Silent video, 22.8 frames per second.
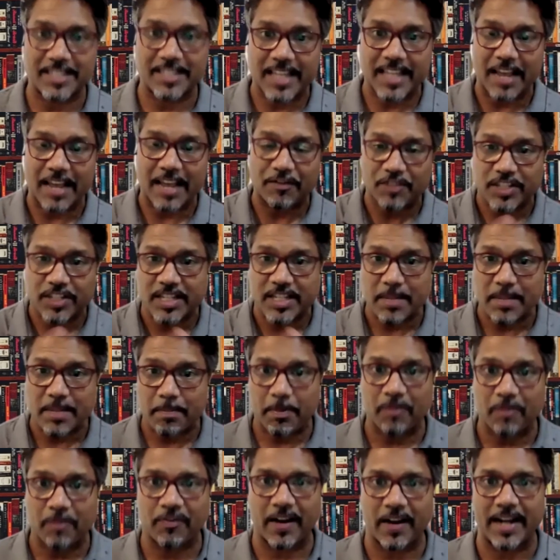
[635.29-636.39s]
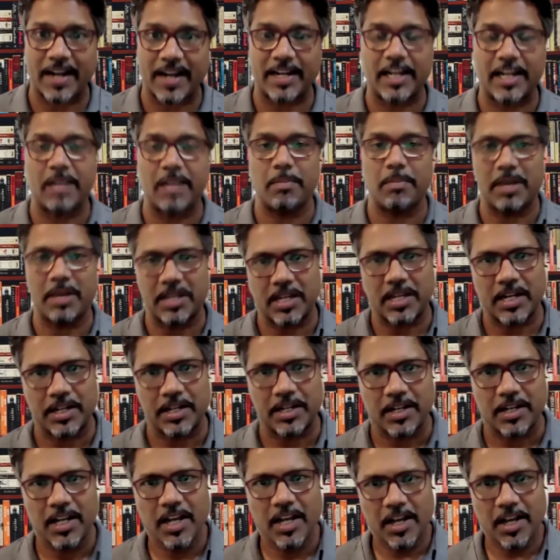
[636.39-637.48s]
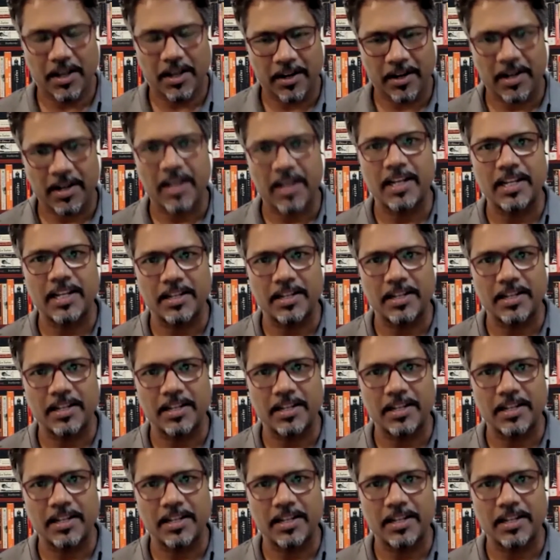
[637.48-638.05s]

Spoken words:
have simplified it, making it really,